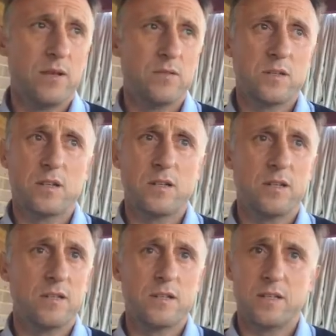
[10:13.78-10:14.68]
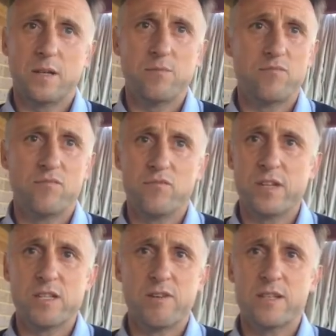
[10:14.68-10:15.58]
just got to keep
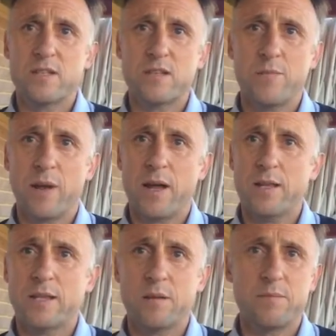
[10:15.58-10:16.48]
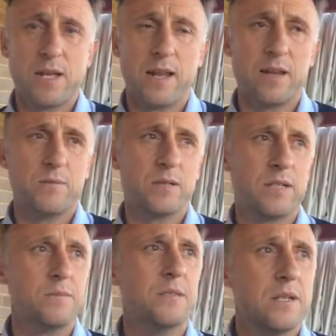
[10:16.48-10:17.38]
reiterating to the players, keep telling them,
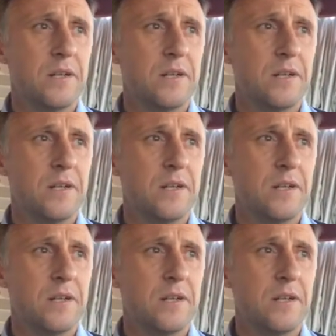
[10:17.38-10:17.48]
keep